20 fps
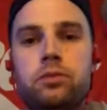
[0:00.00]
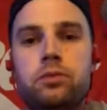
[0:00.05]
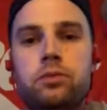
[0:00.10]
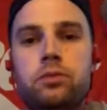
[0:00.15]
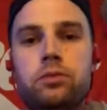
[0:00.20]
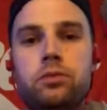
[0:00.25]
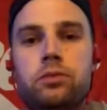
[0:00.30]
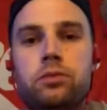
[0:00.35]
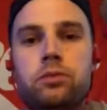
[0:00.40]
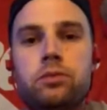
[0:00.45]

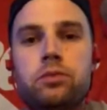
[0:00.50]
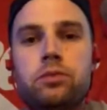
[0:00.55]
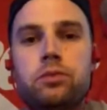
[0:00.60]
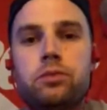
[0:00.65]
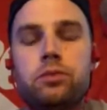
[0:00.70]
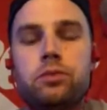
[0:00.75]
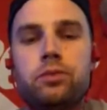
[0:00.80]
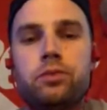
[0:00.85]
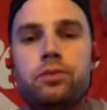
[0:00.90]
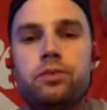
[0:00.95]

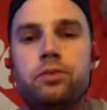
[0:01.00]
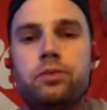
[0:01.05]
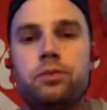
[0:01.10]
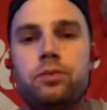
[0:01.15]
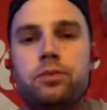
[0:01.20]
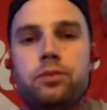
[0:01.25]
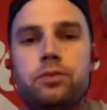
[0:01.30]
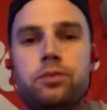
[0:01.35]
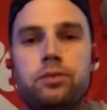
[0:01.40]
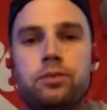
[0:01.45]

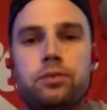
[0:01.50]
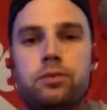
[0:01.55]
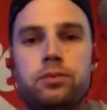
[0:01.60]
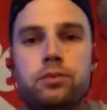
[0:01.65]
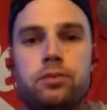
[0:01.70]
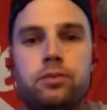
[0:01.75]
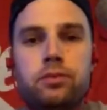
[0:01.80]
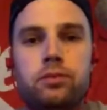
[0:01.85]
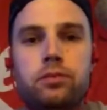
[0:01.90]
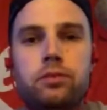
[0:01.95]

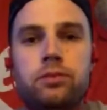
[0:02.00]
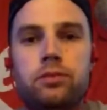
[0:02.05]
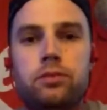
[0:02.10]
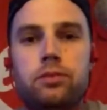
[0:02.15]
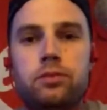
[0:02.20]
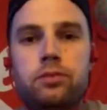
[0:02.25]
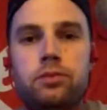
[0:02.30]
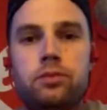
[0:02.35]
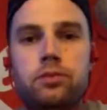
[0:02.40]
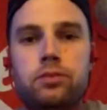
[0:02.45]

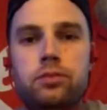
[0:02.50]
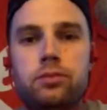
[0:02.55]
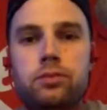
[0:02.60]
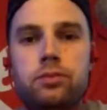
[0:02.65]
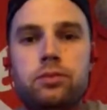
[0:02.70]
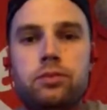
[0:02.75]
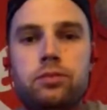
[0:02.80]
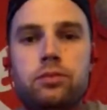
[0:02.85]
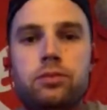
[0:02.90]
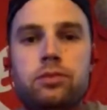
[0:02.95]

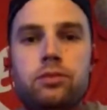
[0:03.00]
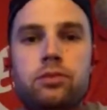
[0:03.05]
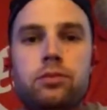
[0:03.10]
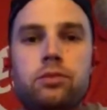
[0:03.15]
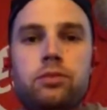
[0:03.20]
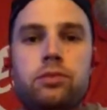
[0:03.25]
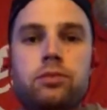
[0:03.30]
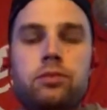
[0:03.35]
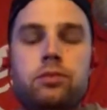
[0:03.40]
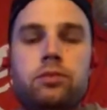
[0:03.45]

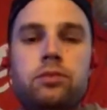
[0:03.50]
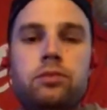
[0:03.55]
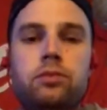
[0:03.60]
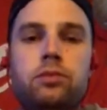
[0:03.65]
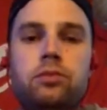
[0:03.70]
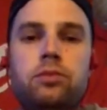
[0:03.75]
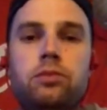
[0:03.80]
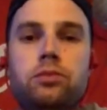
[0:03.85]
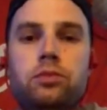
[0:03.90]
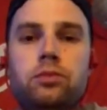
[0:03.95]

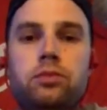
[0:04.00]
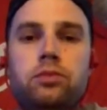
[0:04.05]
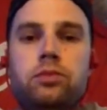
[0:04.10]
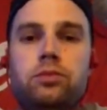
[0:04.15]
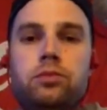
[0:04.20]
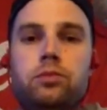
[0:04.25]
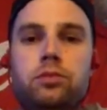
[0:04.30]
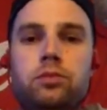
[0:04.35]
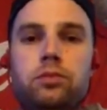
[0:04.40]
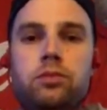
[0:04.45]

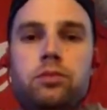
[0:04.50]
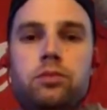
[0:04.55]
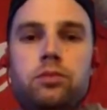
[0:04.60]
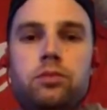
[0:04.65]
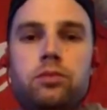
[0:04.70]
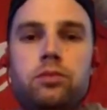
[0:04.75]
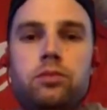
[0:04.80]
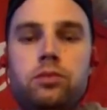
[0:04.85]
[no speech]